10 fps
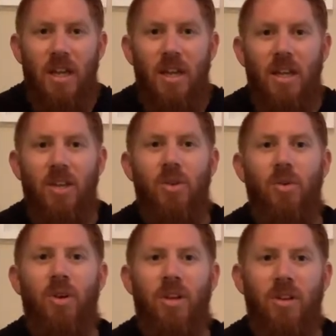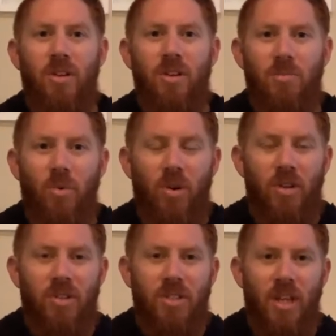"He who hears, more
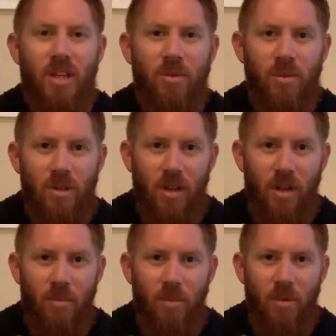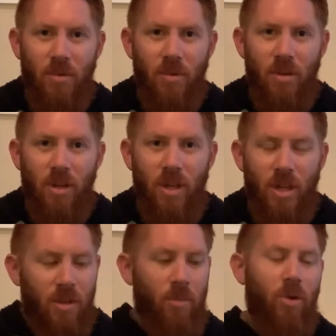understanding will come."
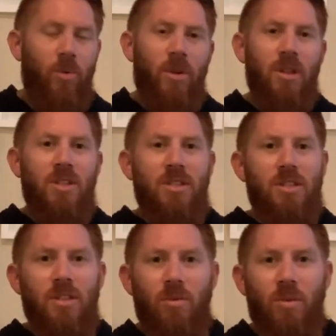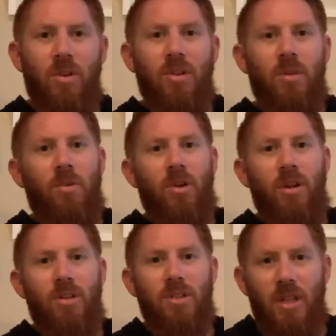The more we listen to the word, the more
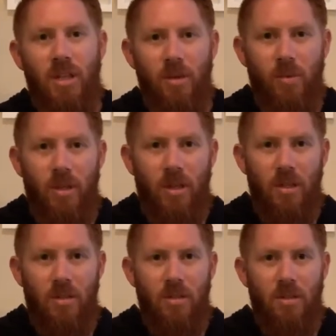understanding we get.